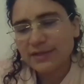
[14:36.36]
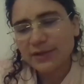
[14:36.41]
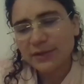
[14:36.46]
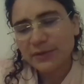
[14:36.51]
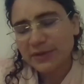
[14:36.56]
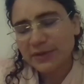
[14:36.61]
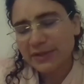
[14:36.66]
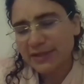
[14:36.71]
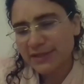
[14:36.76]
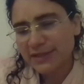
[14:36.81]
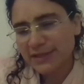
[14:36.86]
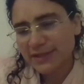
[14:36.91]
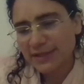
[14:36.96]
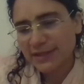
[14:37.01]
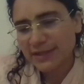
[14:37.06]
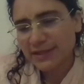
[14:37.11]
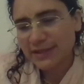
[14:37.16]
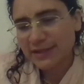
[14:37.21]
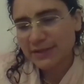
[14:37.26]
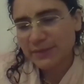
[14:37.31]
it
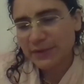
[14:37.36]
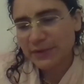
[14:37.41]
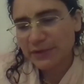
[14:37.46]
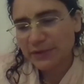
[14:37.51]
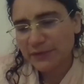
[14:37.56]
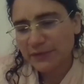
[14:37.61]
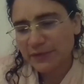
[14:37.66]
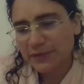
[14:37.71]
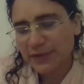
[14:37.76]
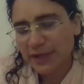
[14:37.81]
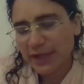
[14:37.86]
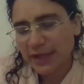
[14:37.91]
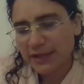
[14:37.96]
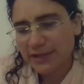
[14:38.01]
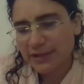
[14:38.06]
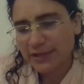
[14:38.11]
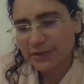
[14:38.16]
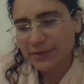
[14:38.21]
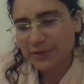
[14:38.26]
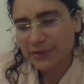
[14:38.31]
is beautiful
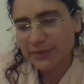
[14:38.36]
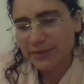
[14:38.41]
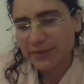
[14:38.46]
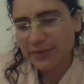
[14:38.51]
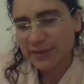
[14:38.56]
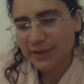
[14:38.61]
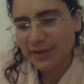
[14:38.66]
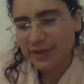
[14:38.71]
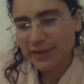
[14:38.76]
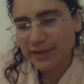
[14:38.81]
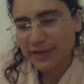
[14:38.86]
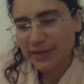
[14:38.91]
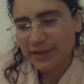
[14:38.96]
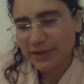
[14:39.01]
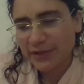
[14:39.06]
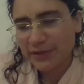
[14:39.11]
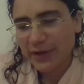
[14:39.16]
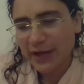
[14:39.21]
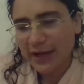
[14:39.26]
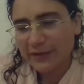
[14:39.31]
that
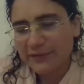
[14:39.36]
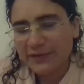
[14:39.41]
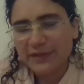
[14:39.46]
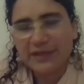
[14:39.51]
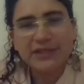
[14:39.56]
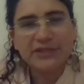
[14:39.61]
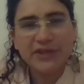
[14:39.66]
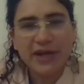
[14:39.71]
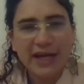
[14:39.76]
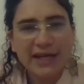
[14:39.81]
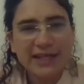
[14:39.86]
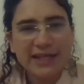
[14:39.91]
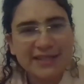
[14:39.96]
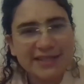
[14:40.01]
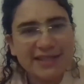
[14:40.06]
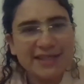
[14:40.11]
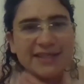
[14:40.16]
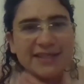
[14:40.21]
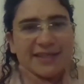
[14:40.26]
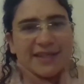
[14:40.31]
you have an
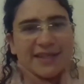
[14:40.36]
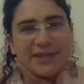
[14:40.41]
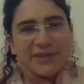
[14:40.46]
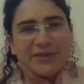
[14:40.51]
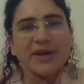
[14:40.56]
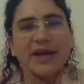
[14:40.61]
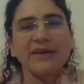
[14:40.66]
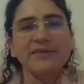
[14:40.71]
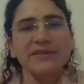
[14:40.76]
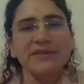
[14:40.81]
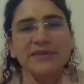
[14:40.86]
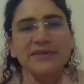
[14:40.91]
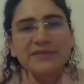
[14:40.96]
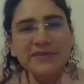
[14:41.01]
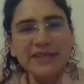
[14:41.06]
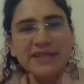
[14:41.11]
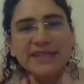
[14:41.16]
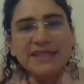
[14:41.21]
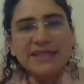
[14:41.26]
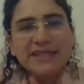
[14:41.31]
attraction and you have an
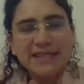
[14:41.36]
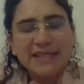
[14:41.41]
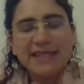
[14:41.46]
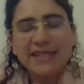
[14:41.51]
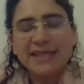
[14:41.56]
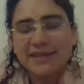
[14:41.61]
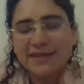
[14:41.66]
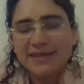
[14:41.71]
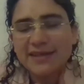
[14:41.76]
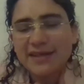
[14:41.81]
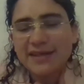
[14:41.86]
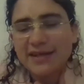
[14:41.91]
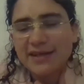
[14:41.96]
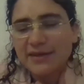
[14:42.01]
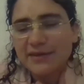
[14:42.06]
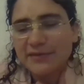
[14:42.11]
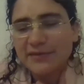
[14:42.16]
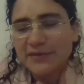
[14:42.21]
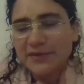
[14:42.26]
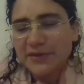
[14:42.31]
affinity
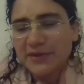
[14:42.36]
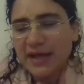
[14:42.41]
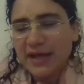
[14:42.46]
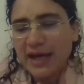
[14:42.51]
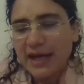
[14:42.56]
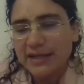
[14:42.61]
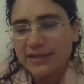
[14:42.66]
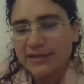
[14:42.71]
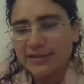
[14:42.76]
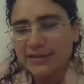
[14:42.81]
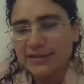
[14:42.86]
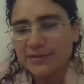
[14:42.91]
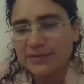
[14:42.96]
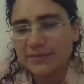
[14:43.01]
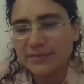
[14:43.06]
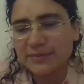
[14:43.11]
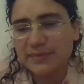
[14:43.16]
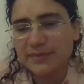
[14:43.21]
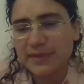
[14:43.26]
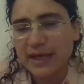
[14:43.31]
for that
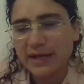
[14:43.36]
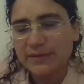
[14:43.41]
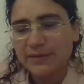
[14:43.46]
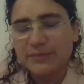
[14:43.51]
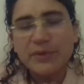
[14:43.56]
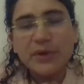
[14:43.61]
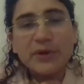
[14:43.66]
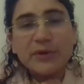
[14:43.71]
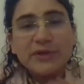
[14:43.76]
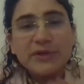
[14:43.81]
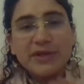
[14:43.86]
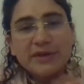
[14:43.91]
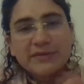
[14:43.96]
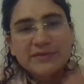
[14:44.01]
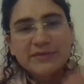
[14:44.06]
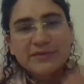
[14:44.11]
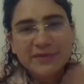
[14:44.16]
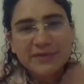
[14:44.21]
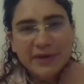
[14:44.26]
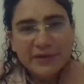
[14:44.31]
mode
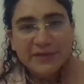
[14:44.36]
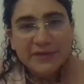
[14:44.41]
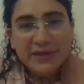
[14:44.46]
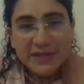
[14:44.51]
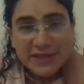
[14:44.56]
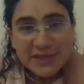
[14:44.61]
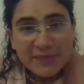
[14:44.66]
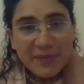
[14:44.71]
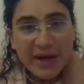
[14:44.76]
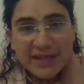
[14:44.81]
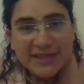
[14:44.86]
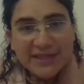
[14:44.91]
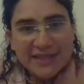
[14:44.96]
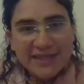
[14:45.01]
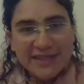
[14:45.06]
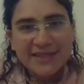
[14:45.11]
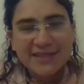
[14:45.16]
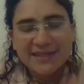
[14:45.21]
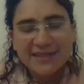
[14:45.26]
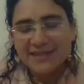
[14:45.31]
of
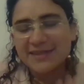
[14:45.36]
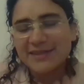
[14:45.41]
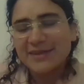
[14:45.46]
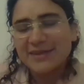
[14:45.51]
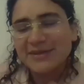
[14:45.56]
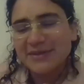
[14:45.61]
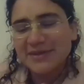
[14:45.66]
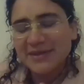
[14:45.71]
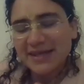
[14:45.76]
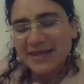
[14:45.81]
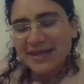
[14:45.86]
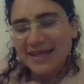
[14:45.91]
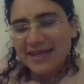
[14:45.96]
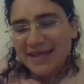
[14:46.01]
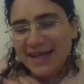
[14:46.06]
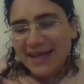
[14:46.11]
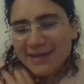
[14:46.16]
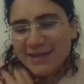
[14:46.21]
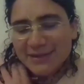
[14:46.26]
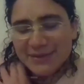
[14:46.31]
expression, you know.
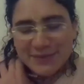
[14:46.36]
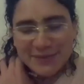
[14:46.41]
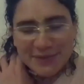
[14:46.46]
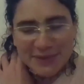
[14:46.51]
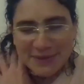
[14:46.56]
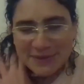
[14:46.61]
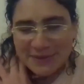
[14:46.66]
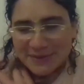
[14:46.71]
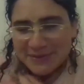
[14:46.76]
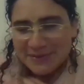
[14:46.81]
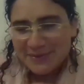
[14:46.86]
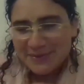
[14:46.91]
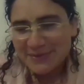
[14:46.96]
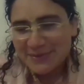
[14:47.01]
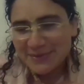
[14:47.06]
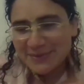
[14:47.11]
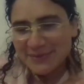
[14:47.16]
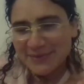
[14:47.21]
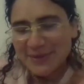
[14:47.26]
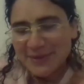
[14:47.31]
And we're
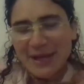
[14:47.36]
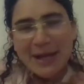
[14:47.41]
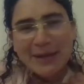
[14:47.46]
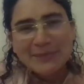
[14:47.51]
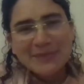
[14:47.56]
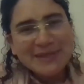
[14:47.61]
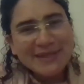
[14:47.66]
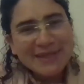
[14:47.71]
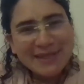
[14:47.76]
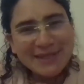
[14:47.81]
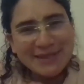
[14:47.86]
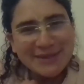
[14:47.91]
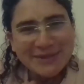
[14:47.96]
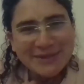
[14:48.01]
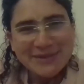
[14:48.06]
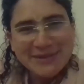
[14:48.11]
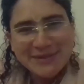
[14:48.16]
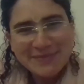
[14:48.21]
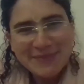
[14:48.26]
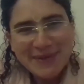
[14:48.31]
happy that you're
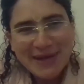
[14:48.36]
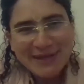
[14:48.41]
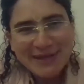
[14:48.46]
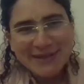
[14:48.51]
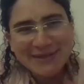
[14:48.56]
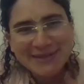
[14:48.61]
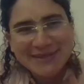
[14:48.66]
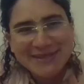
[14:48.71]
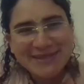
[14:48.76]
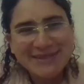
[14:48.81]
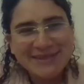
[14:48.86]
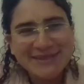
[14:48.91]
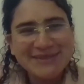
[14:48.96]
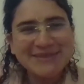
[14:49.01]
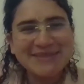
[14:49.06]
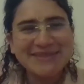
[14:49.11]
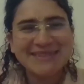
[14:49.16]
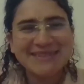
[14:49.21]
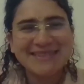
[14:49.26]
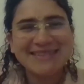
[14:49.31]
inspired to